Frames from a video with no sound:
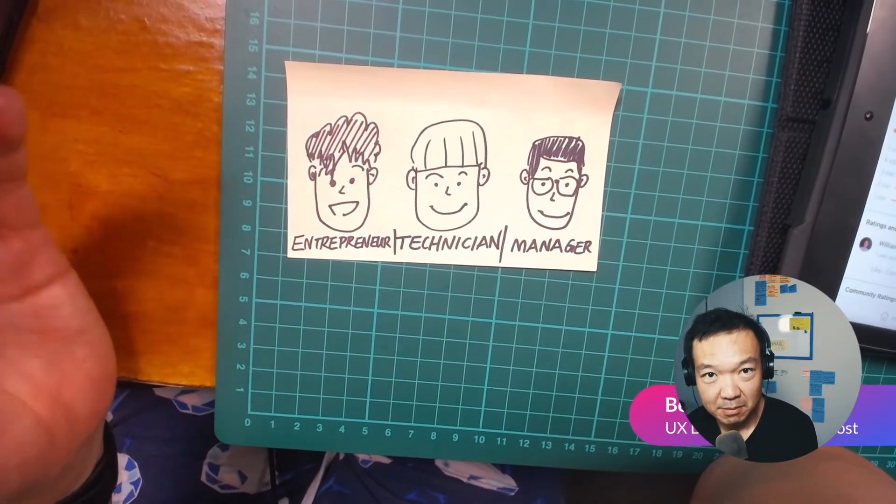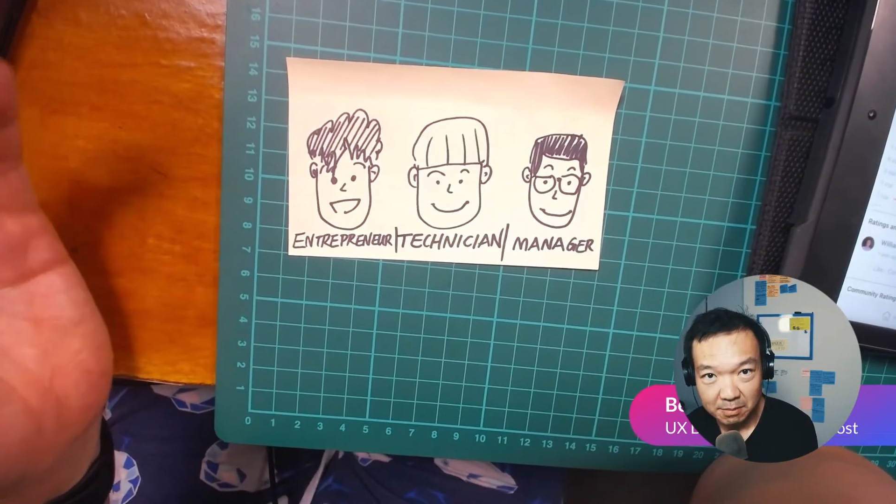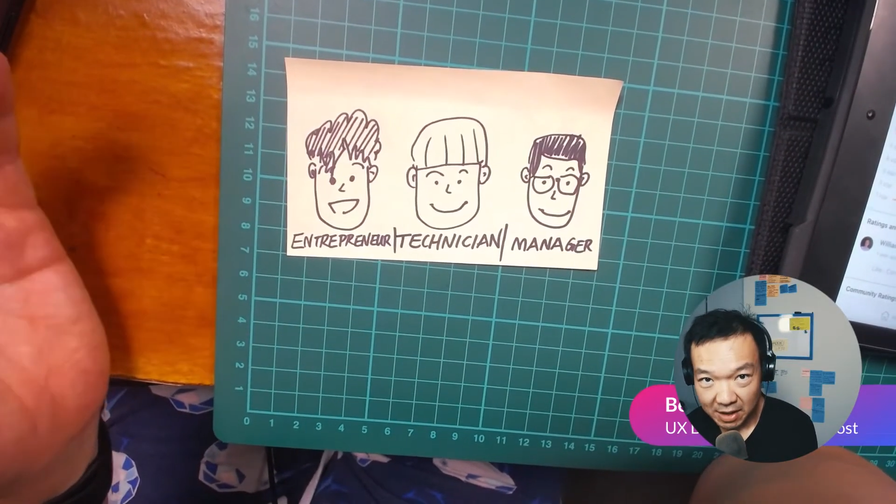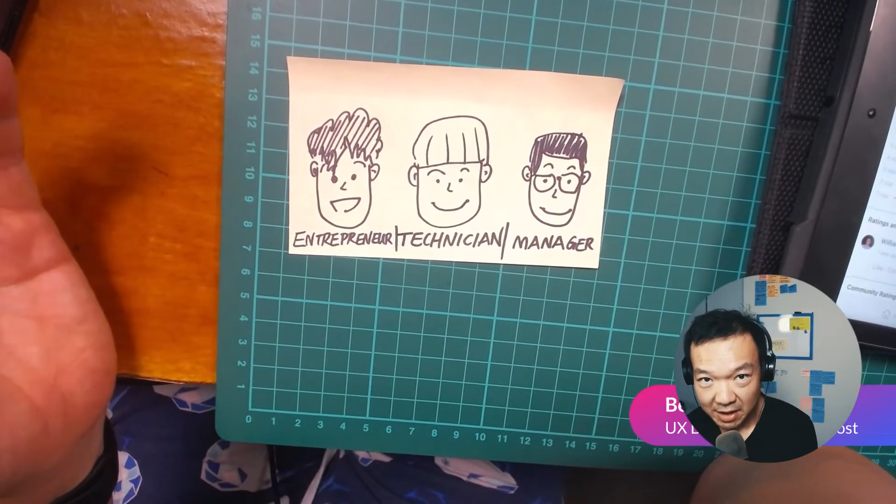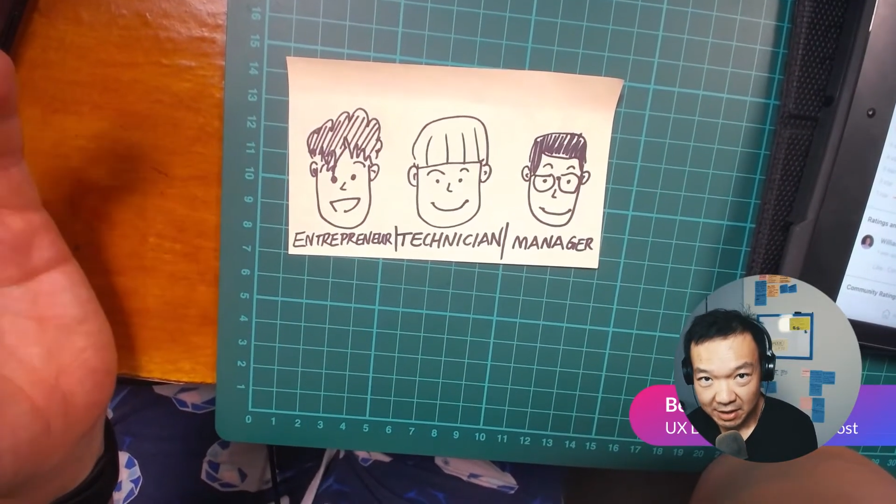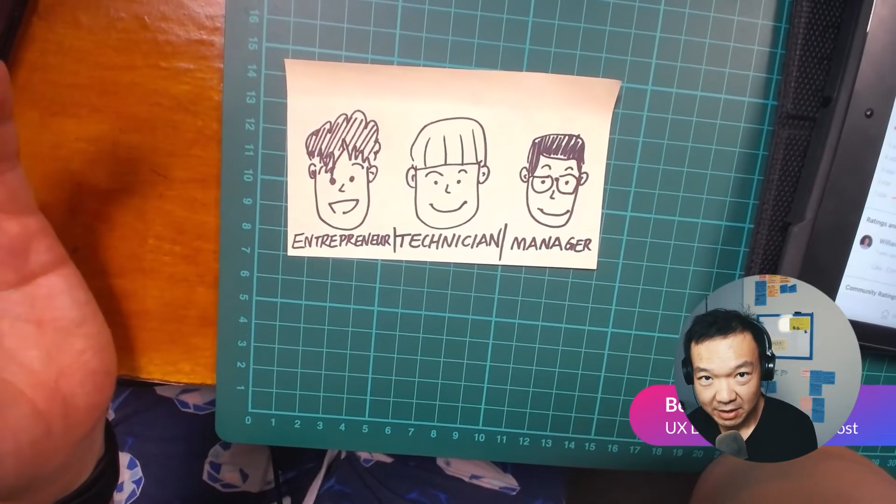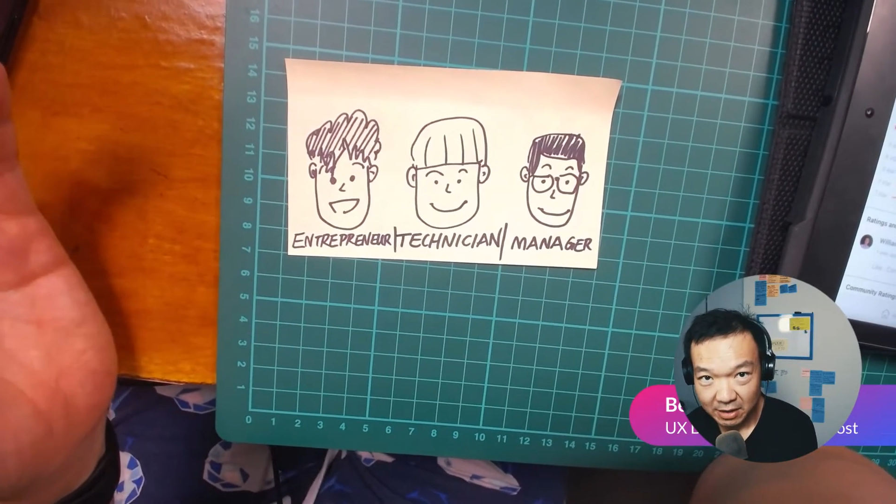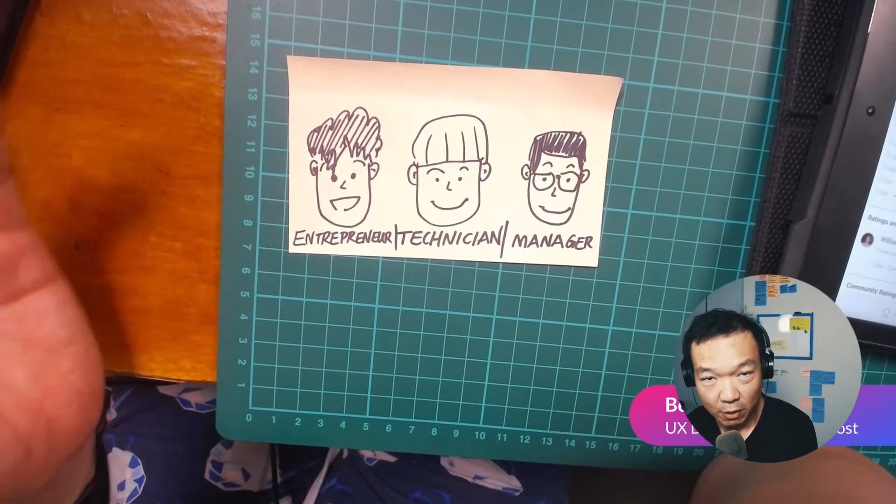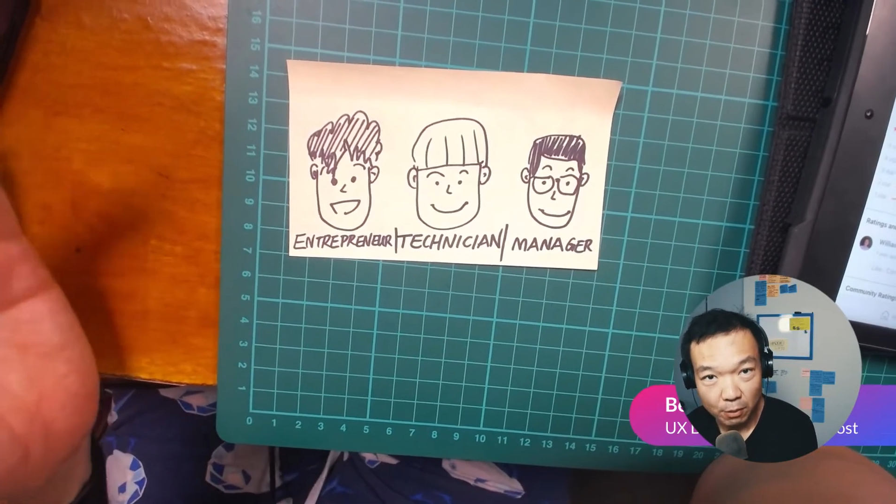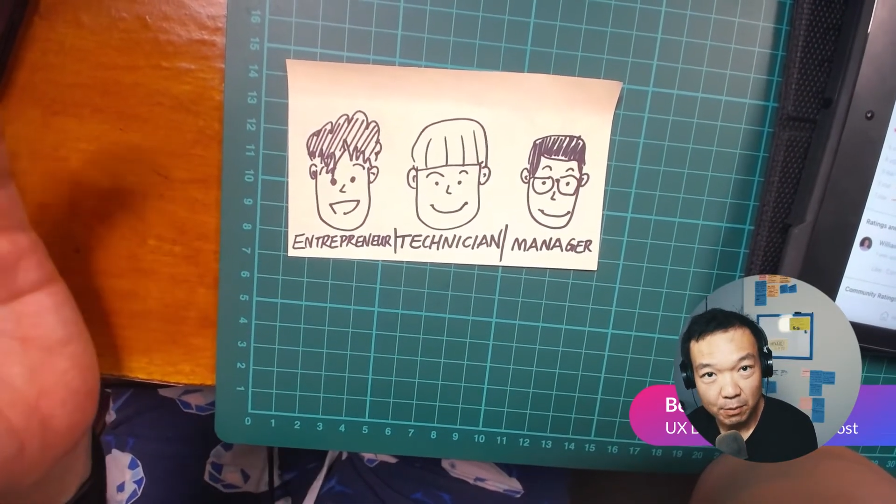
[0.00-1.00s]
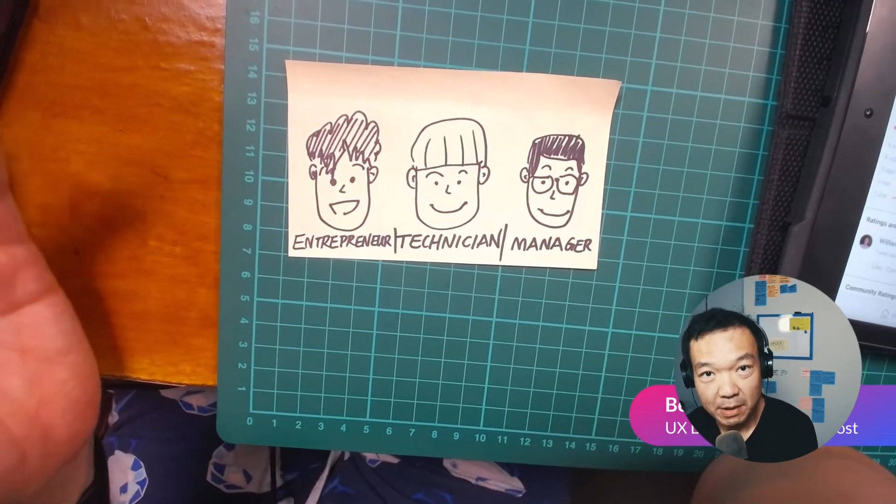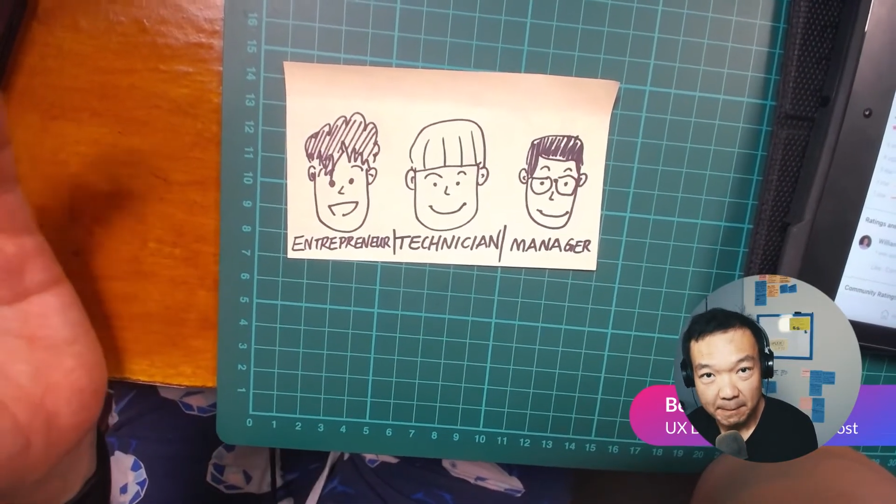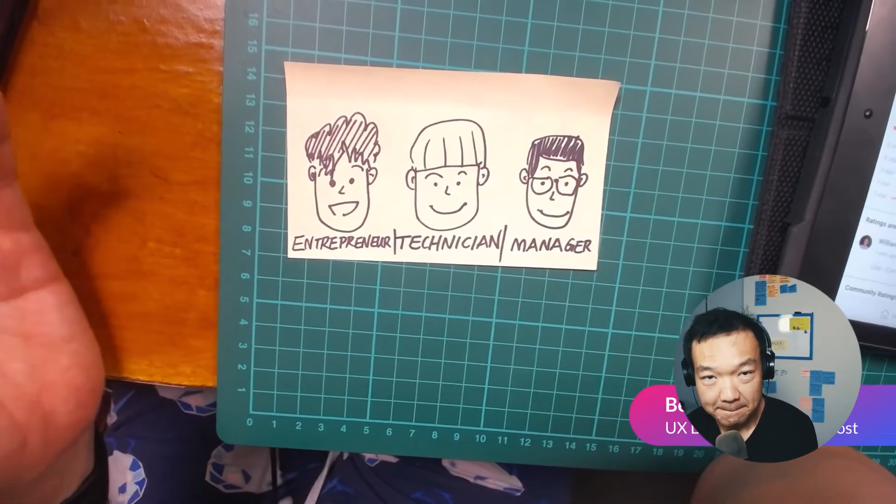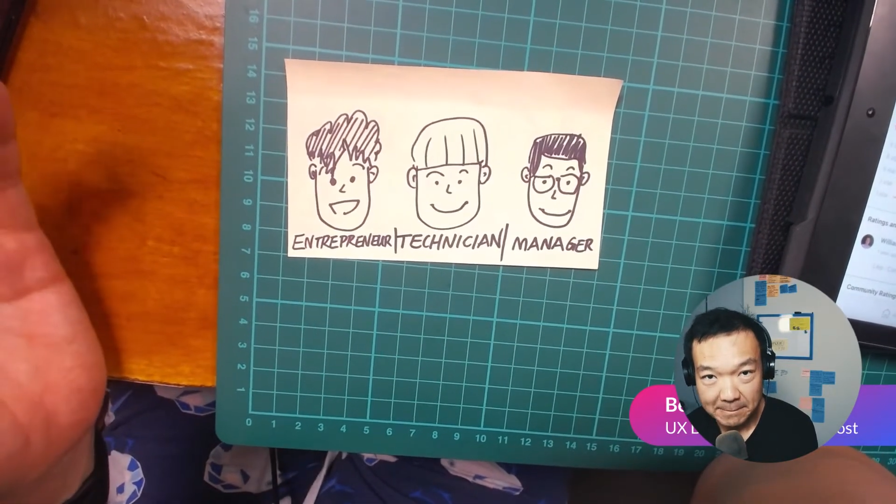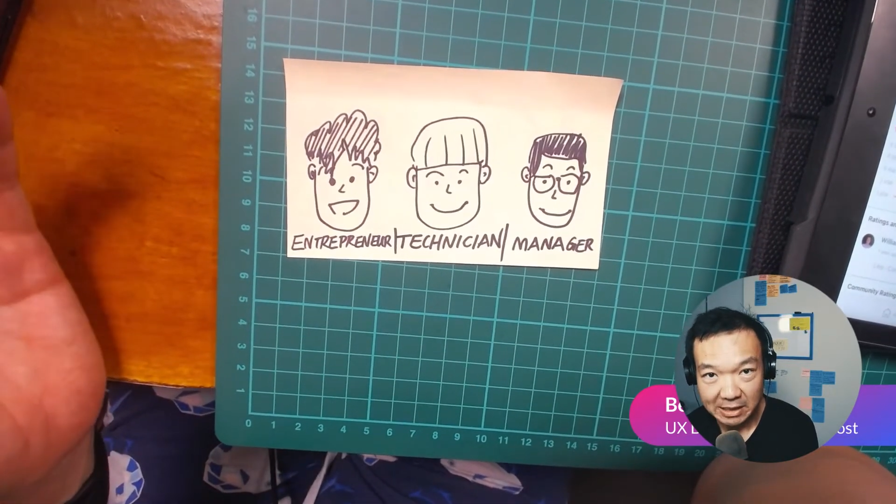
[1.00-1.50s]

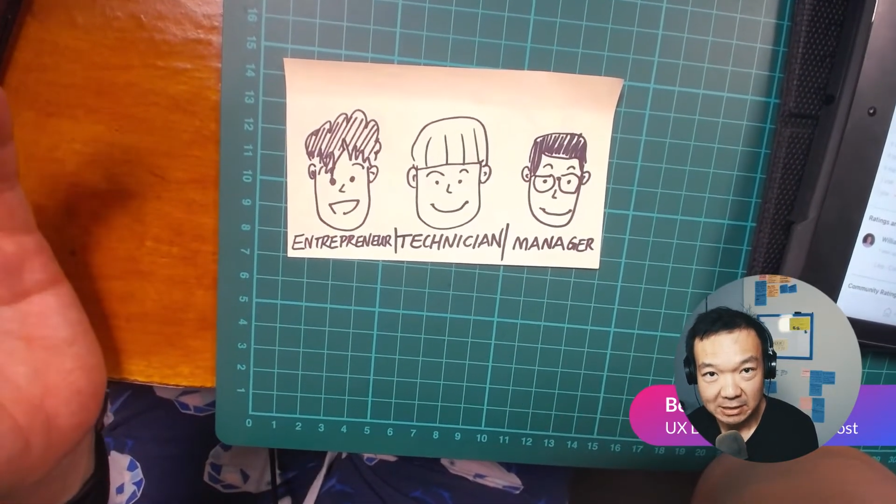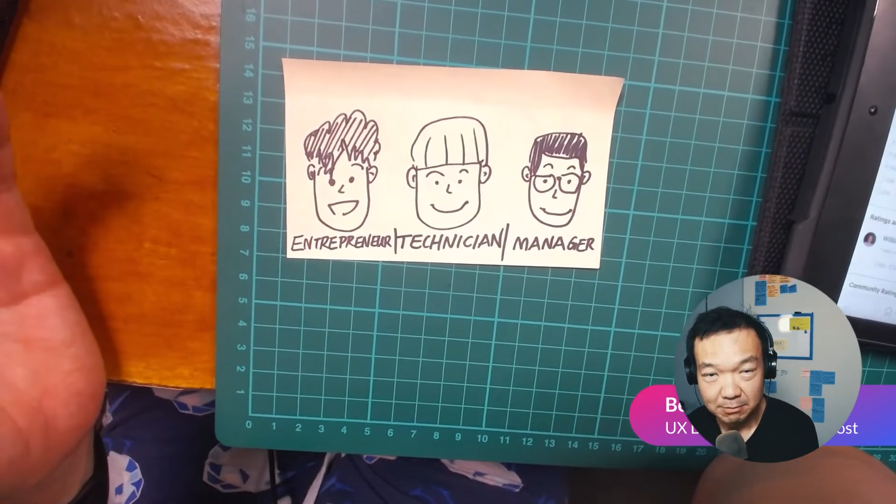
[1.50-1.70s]
homemade